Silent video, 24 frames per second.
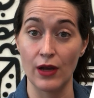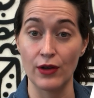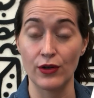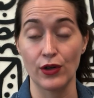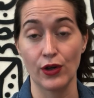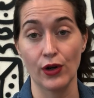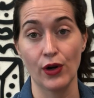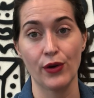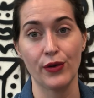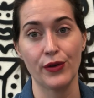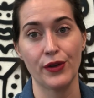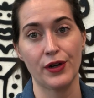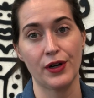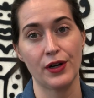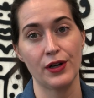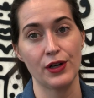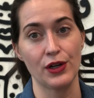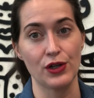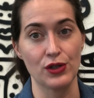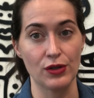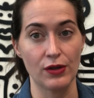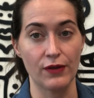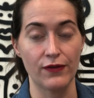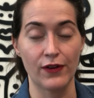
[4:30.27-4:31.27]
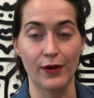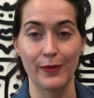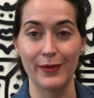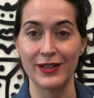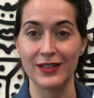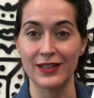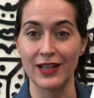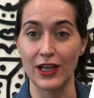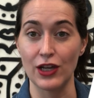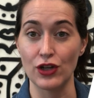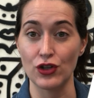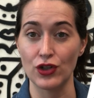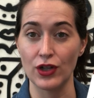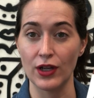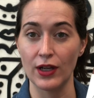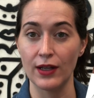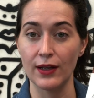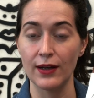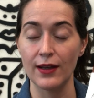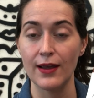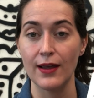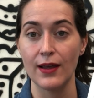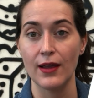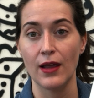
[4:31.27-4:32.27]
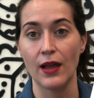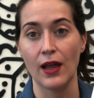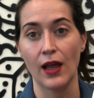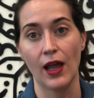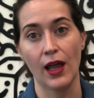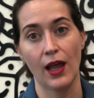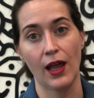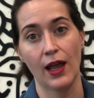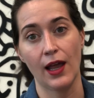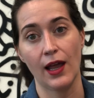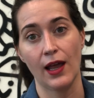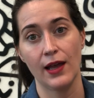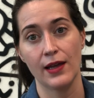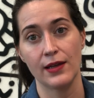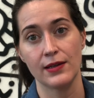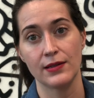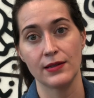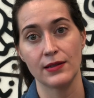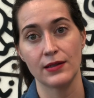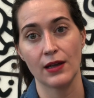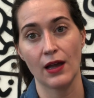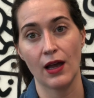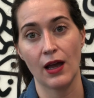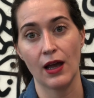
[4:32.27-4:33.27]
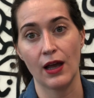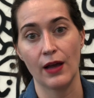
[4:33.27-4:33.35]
undergo their initial fermentation, and